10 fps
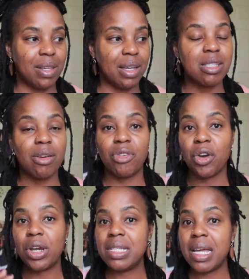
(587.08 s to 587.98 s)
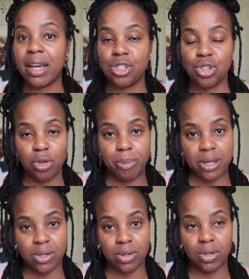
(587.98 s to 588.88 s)
It's a very textured
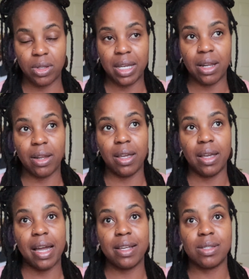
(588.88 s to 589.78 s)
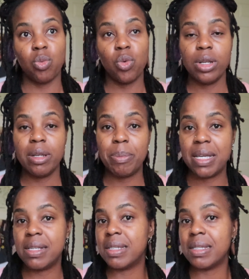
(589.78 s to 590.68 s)
puzzle. It has wooden
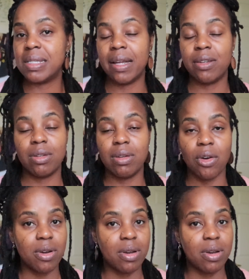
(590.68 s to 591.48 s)
pieces that are